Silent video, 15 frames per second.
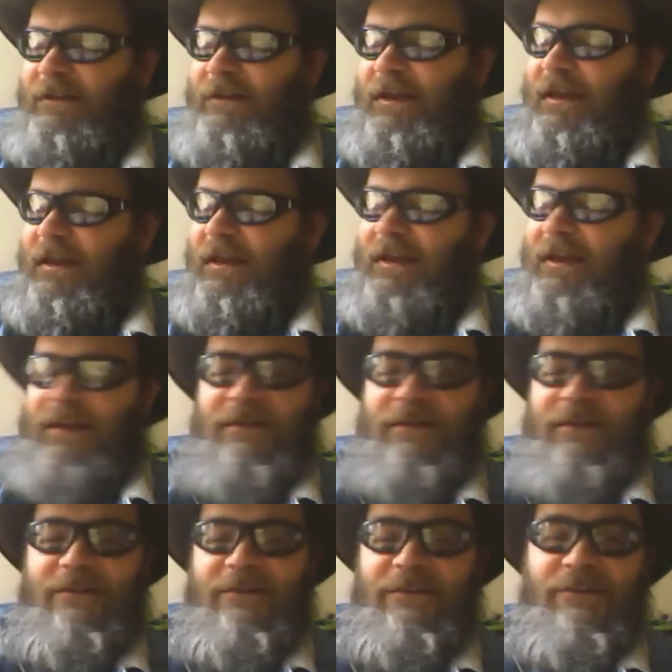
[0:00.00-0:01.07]
and
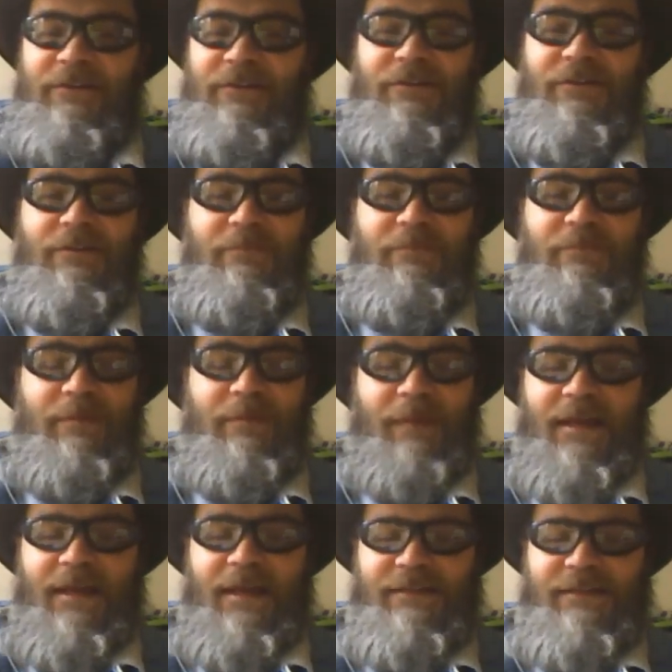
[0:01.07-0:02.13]
you'll be
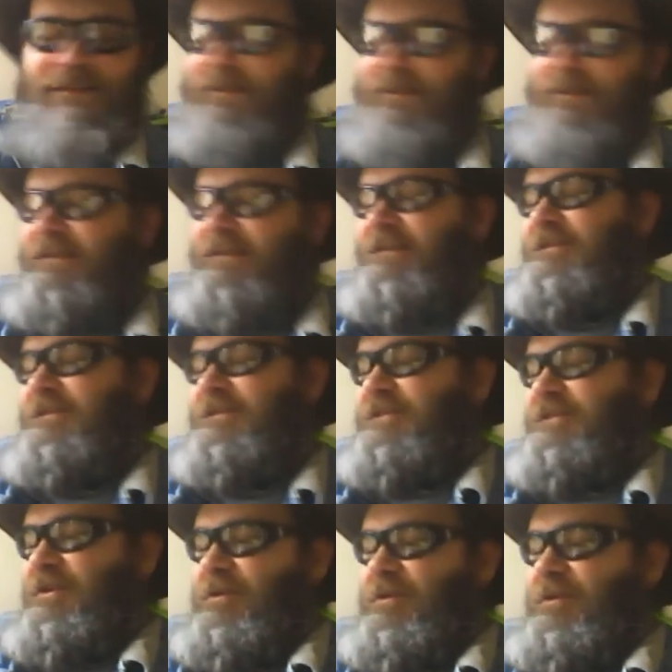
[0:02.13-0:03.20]
blessed.
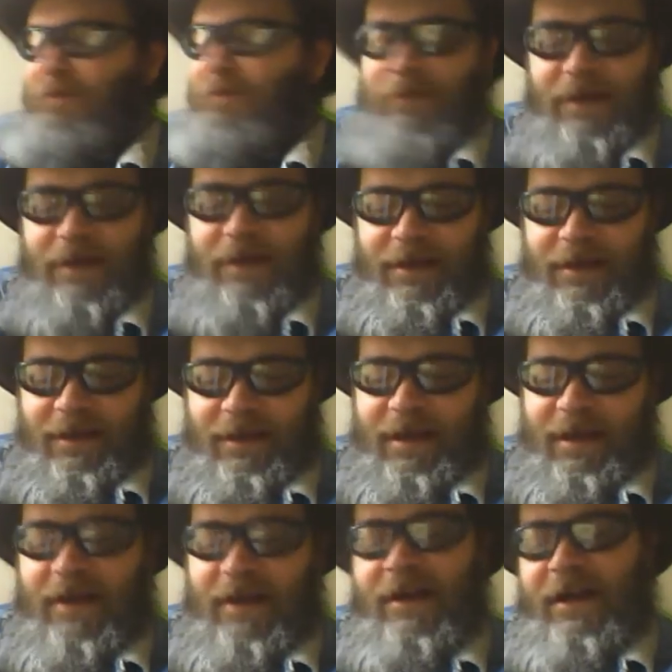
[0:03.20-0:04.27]
So
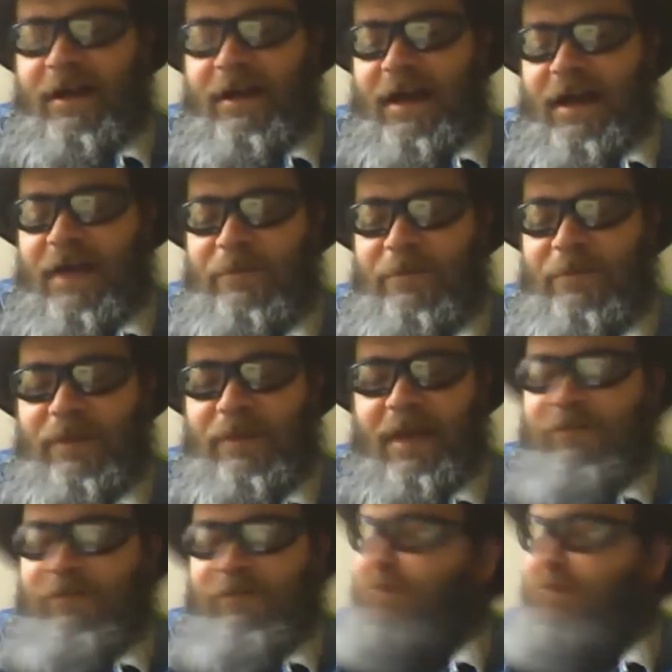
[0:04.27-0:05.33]
I hope you have a
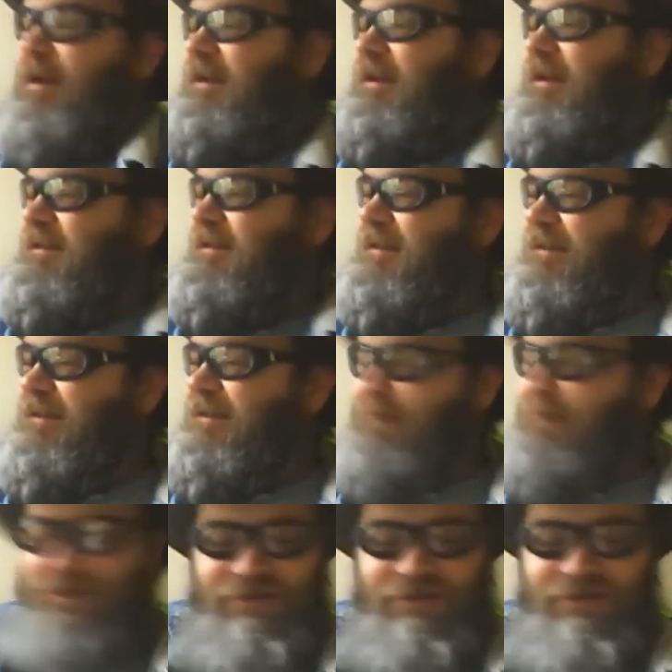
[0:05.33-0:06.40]
great rest of
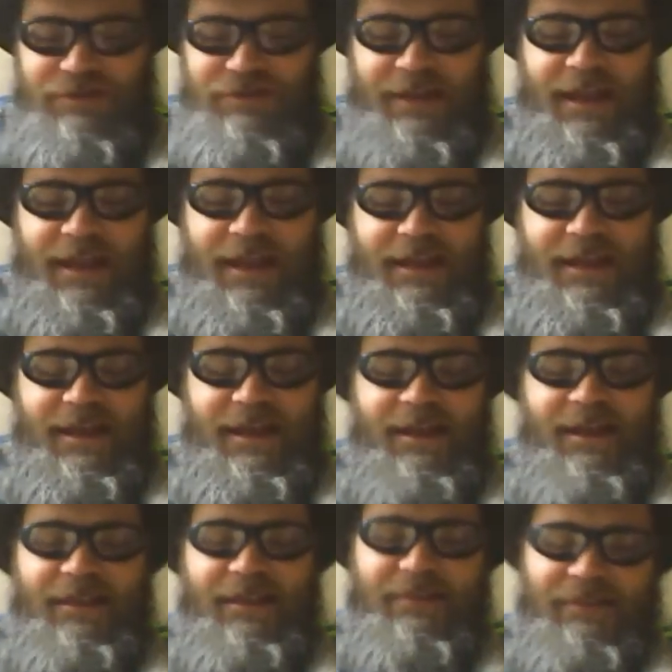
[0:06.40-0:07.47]
your day,
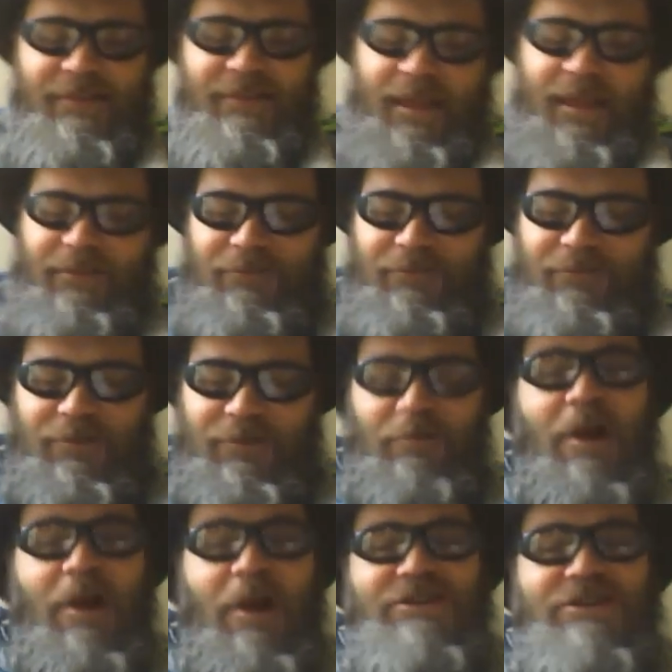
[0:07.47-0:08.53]
and thanks for
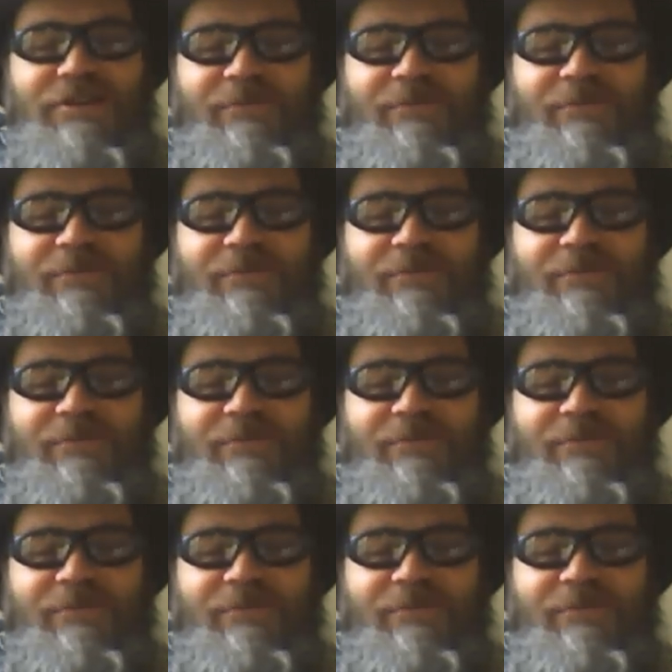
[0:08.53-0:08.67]
watching.